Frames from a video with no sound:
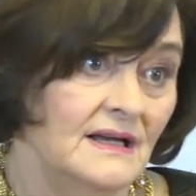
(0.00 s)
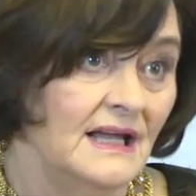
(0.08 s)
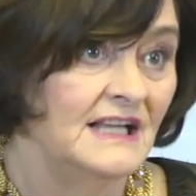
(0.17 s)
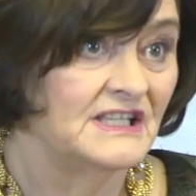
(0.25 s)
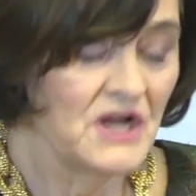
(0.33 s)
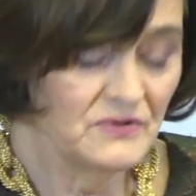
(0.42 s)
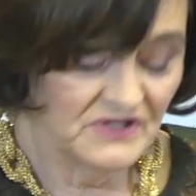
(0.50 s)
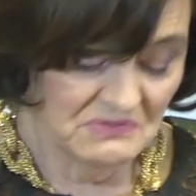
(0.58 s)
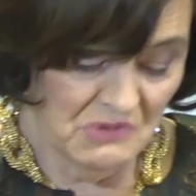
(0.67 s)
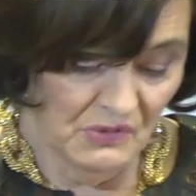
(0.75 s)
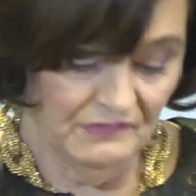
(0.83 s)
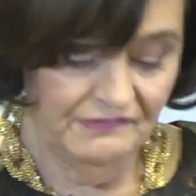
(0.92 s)
It's no
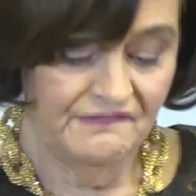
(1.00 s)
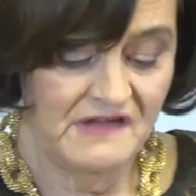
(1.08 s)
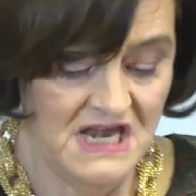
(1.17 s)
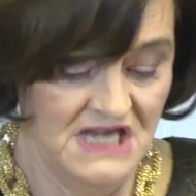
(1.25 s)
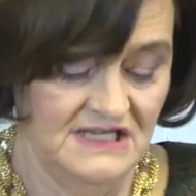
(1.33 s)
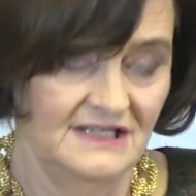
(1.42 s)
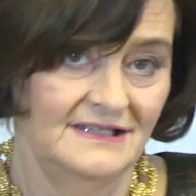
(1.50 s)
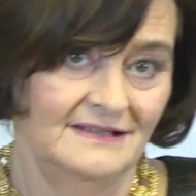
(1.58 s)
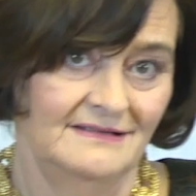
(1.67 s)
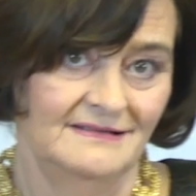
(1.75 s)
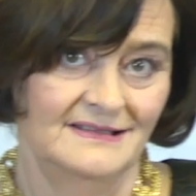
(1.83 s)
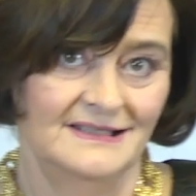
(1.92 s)
small feat.
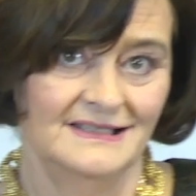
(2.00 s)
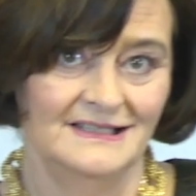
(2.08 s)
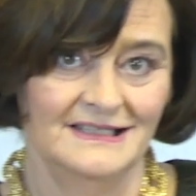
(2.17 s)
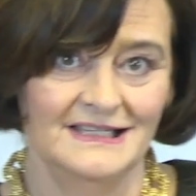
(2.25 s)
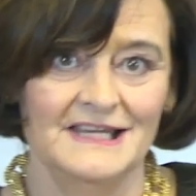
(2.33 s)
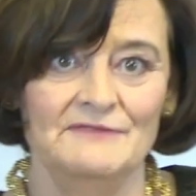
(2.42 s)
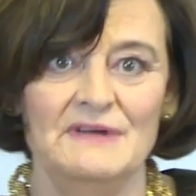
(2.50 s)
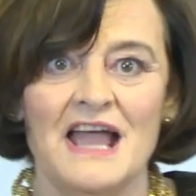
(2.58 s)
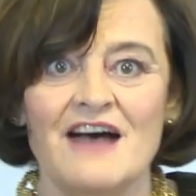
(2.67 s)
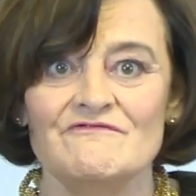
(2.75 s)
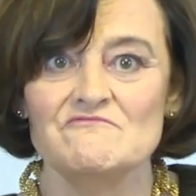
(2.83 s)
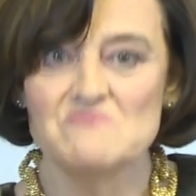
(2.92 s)
We
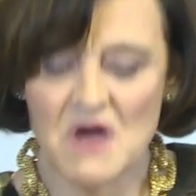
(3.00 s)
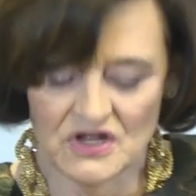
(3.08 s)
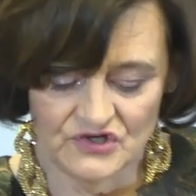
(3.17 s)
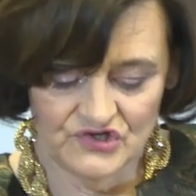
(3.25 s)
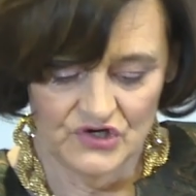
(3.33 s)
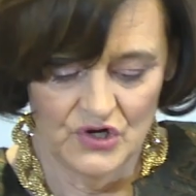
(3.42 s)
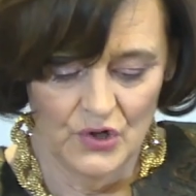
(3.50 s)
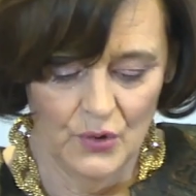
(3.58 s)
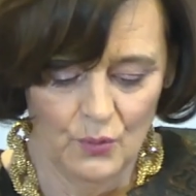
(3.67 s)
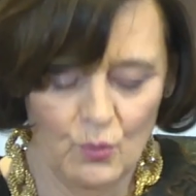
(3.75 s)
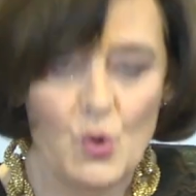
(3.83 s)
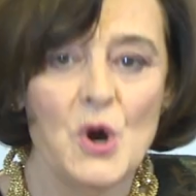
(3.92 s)
have much
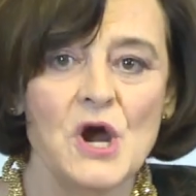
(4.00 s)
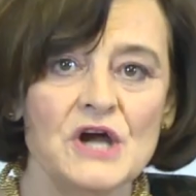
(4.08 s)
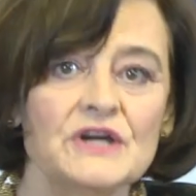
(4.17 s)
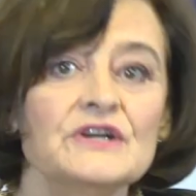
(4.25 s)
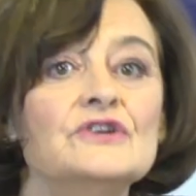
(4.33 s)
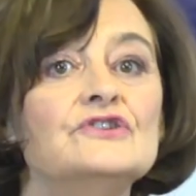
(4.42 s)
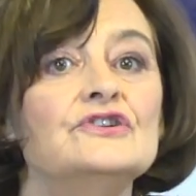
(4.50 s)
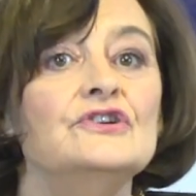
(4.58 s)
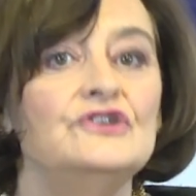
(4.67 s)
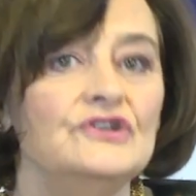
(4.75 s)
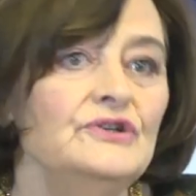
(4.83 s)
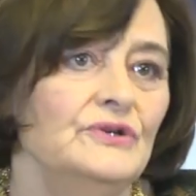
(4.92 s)
work to
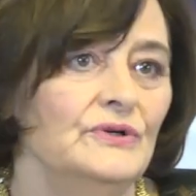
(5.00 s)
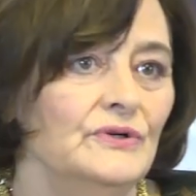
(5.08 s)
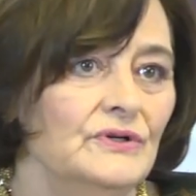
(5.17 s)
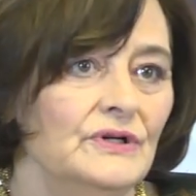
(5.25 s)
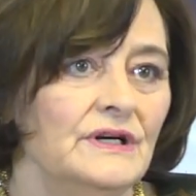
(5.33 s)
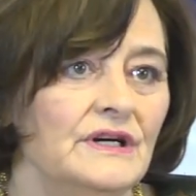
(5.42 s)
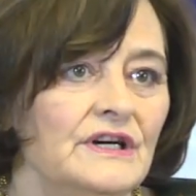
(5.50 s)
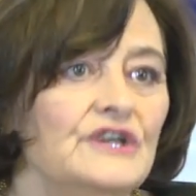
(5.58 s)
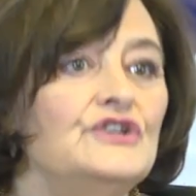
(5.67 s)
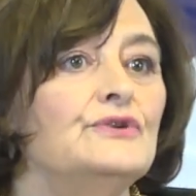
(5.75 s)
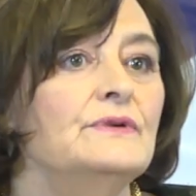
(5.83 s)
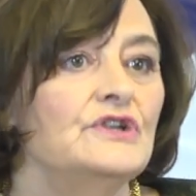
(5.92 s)
do
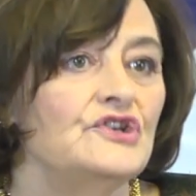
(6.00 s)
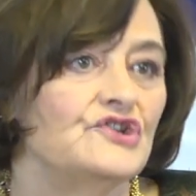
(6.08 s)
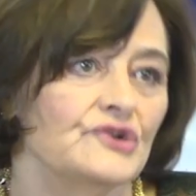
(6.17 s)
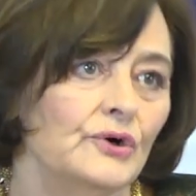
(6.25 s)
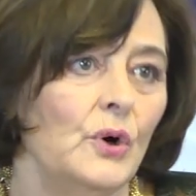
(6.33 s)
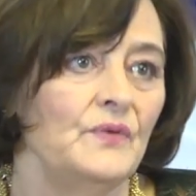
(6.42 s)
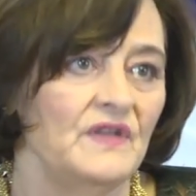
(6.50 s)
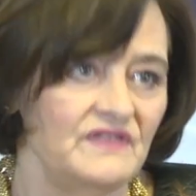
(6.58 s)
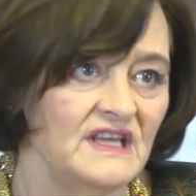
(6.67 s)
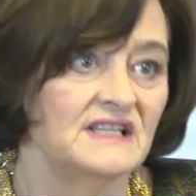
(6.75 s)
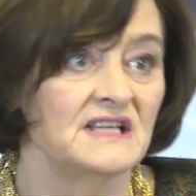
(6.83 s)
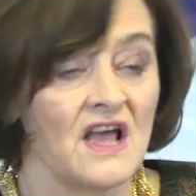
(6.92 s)
to ensure that
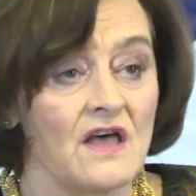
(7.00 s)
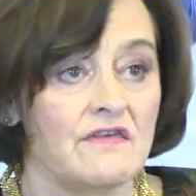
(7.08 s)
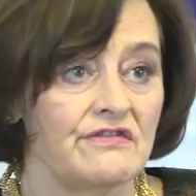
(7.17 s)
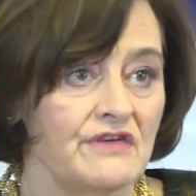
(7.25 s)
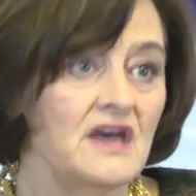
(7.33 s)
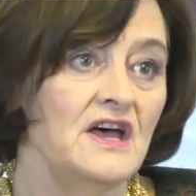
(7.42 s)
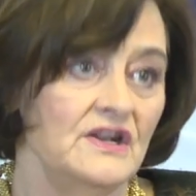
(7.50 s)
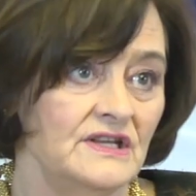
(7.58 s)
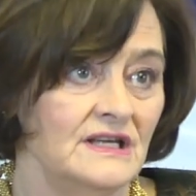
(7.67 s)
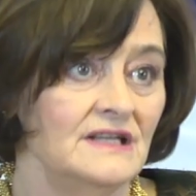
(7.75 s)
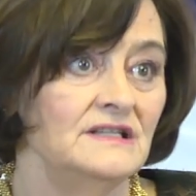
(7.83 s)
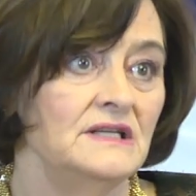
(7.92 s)
this third
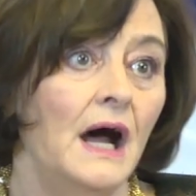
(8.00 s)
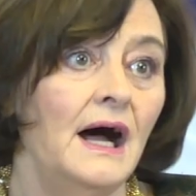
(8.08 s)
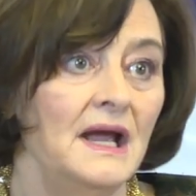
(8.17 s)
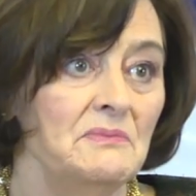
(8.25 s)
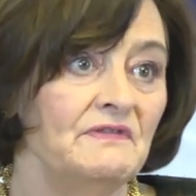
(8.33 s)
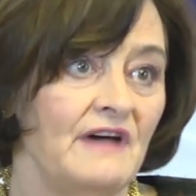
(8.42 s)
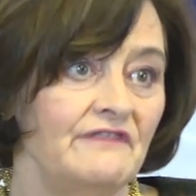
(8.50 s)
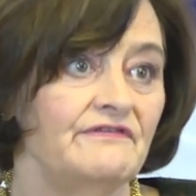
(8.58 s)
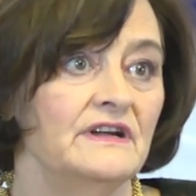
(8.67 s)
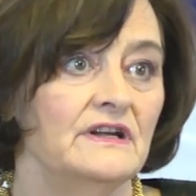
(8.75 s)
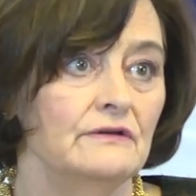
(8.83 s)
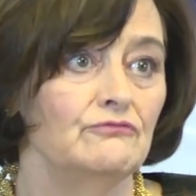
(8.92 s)
time of
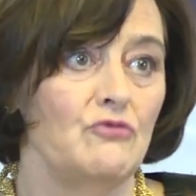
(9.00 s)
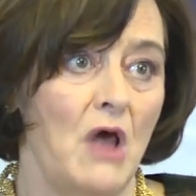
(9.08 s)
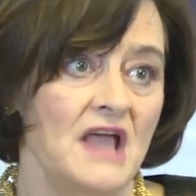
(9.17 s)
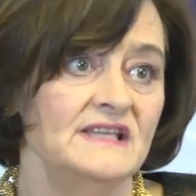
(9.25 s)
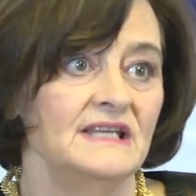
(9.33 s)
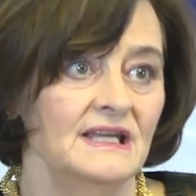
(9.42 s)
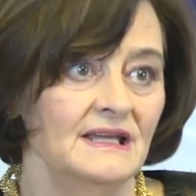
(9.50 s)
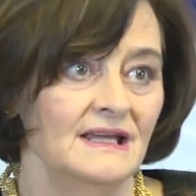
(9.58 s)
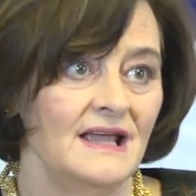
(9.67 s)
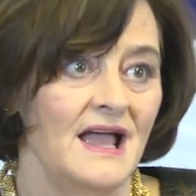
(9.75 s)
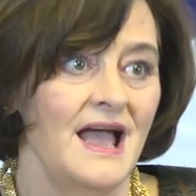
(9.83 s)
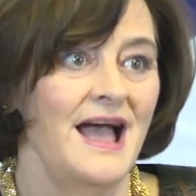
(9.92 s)
Africa rising
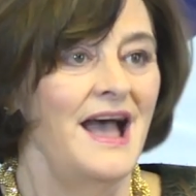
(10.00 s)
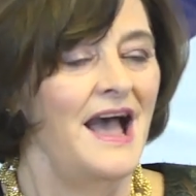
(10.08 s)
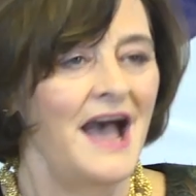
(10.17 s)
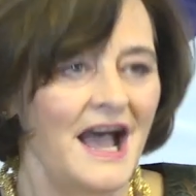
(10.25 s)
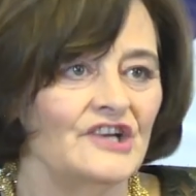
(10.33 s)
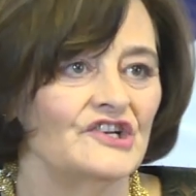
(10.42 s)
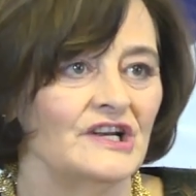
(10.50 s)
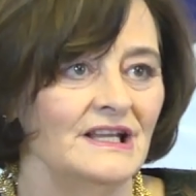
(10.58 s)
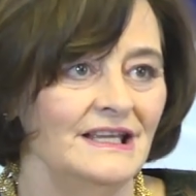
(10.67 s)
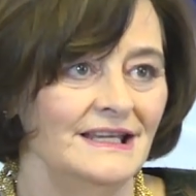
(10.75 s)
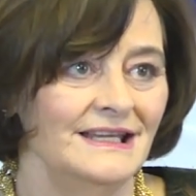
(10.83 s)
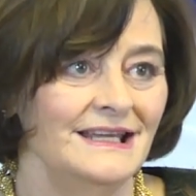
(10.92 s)
actually